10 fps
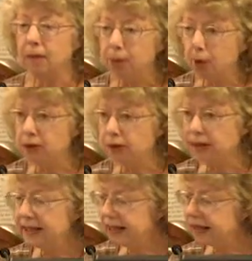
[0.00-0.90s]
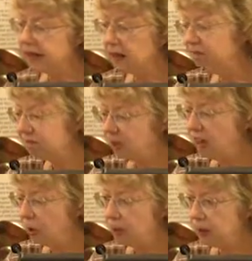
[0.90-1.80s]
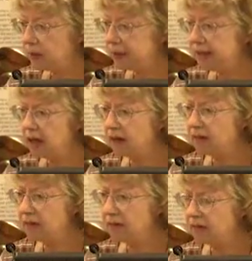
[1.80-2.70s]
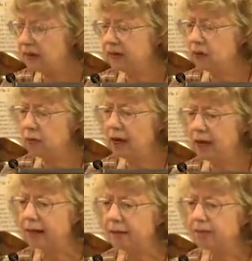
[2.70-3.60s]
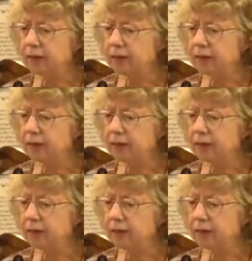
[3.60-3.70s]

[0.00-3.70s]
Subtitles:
boats in a you know, probably not a very good way.